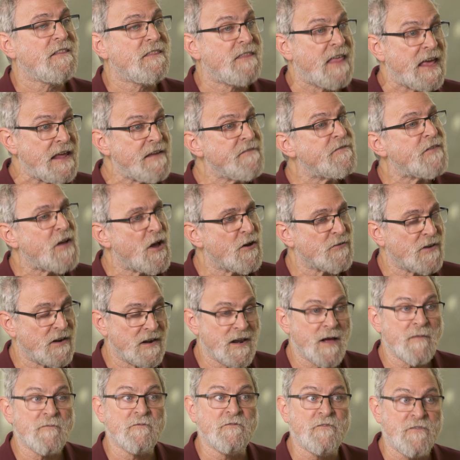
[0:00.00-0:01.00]
They've
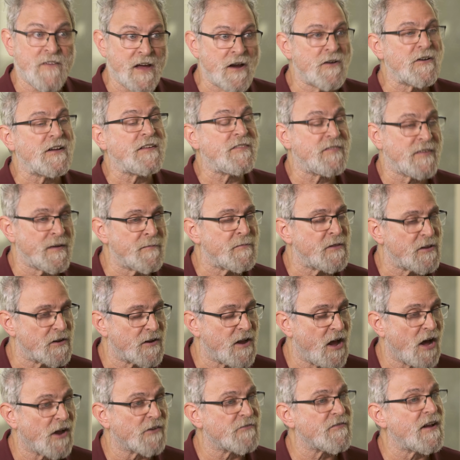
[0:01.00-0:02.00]
coded up very similar
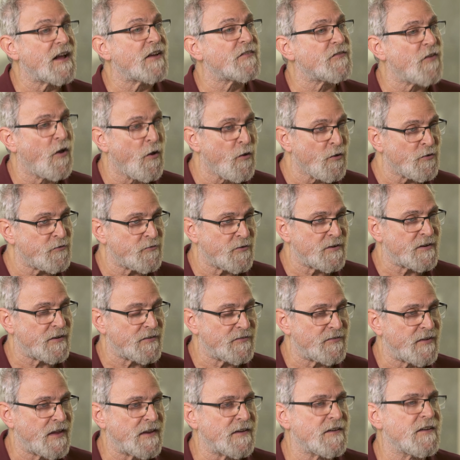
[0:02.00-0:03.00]
contracts, also a
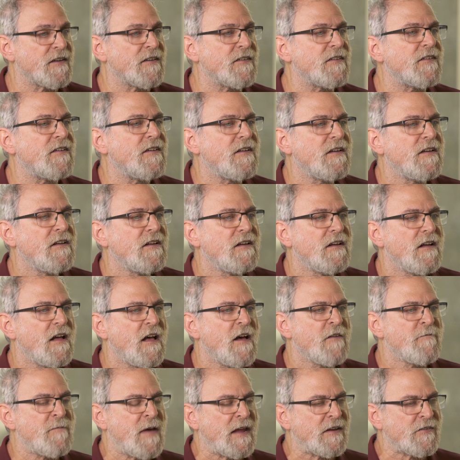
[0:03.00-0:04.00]
descendant
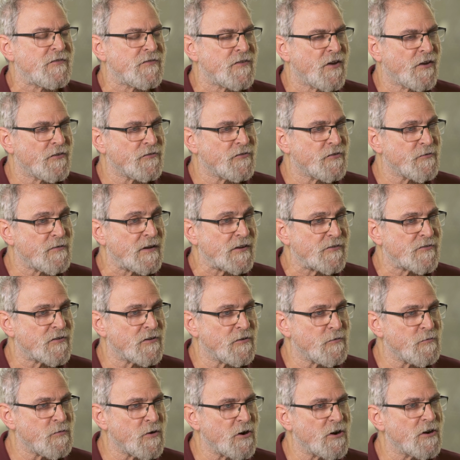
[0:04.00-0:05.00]
of Peyton Jones'
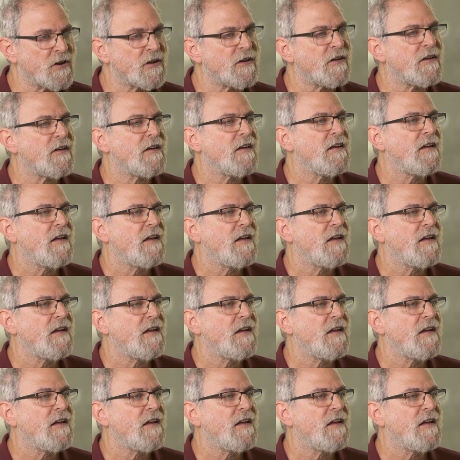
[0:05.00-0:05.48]
original work,